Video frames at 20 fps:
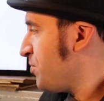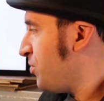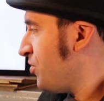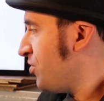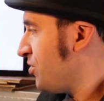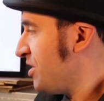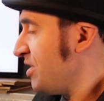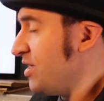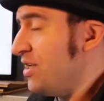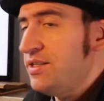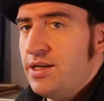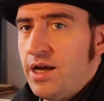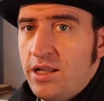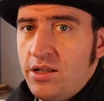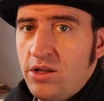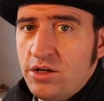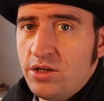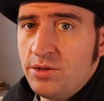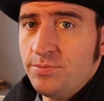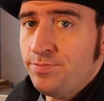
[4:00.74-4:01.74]
export
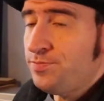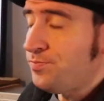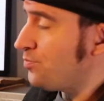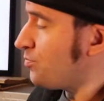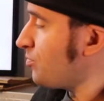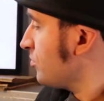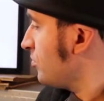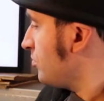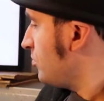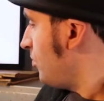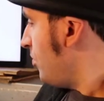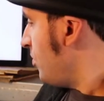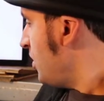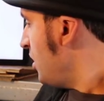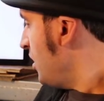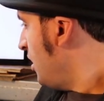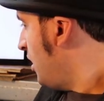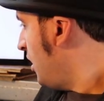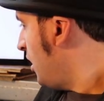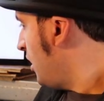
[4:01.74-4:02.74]
dialog,
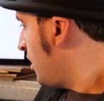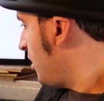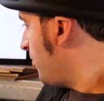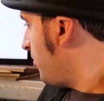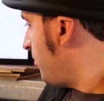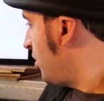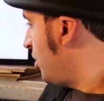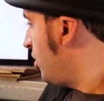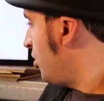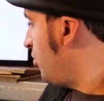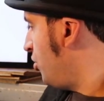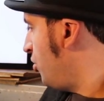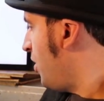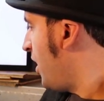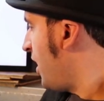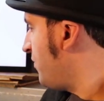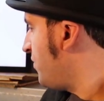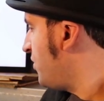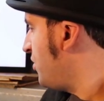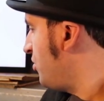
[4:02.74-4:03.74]

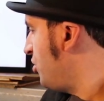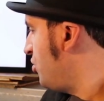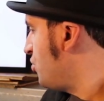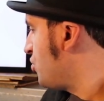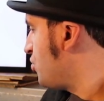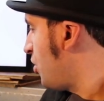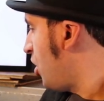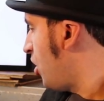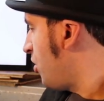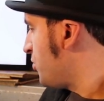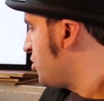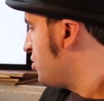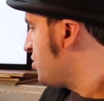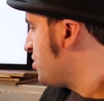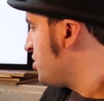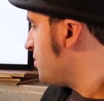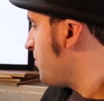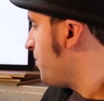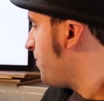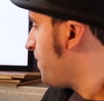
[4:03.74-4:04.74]
you have the usual
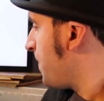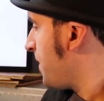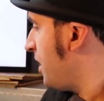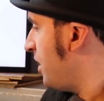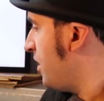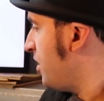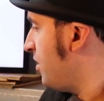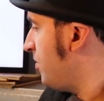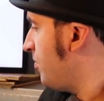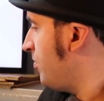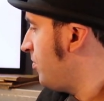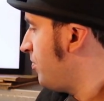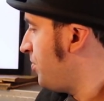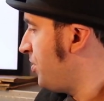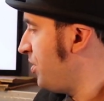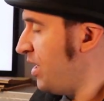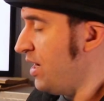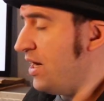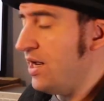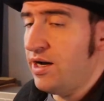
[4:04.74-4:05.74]
options,
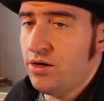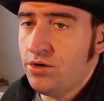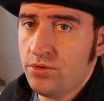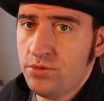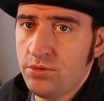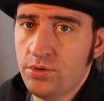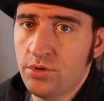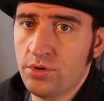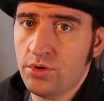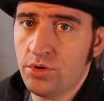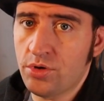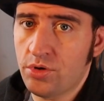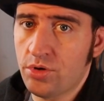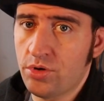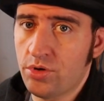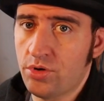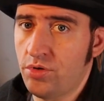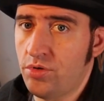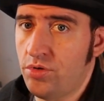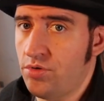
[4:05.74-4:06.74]
but now
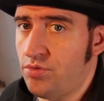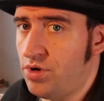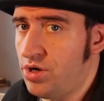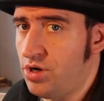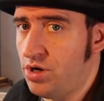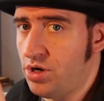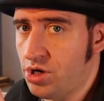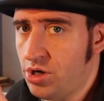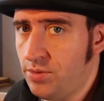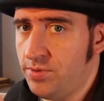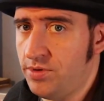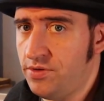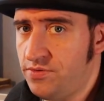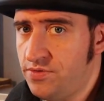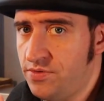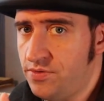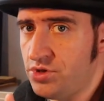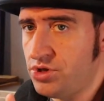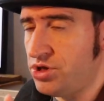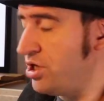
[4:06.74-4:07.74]
there are a couple
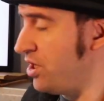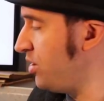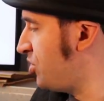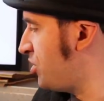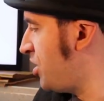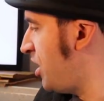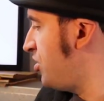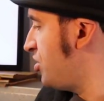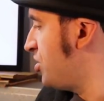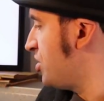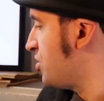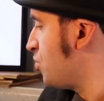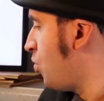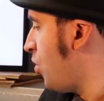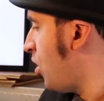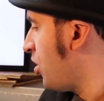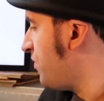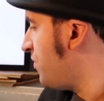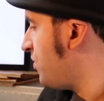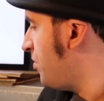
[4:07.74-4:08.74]
of
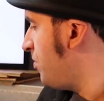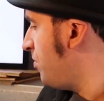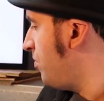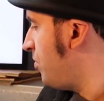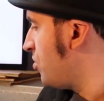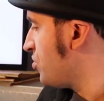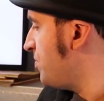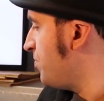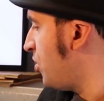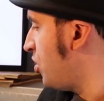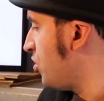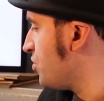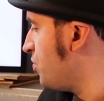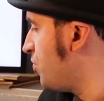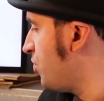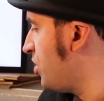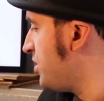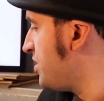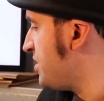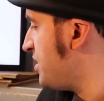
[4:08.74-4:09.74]
changes. One of the most
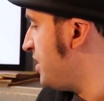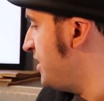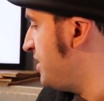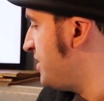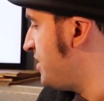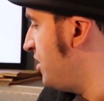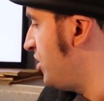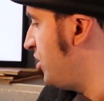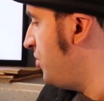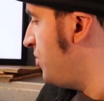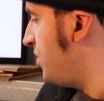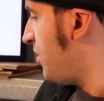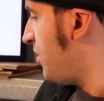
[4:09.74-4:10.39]
important ones is that